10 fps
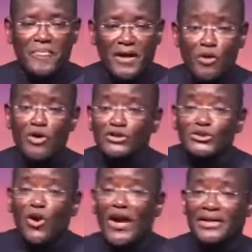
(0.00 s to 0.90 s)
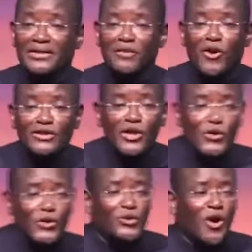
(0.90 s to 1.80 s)
You won't join because
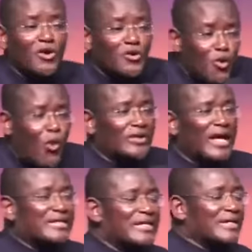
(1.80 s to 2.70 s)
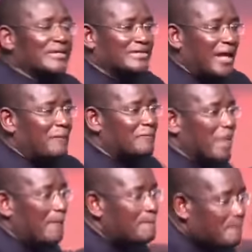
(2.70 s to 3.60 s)
you don't know that the,
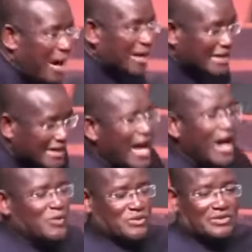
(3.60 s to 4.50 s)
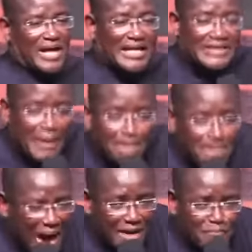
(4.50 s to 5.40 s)
the background and the
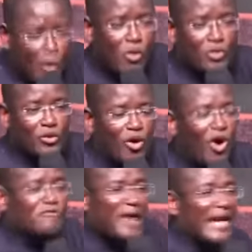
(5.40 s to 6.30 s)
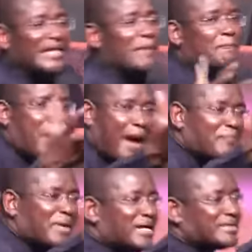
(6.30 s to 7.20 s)
backbone of any
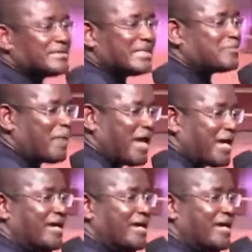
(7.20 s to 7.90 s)
public display